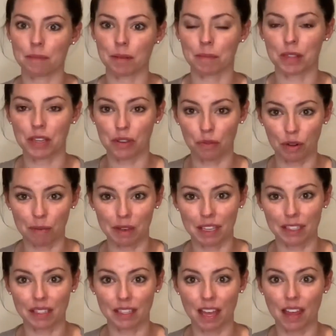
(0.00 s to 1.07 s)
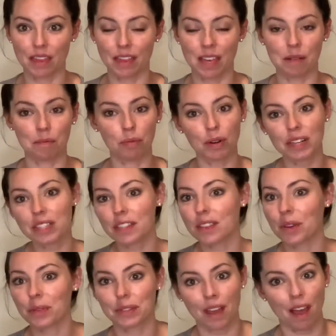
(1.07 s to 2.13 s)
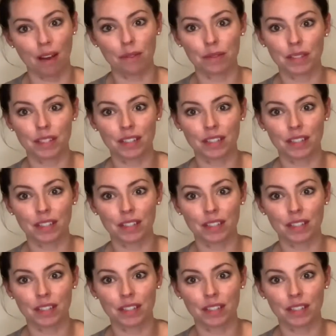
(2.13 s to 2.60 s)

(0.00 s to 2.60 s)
up the agreements and then printed those out.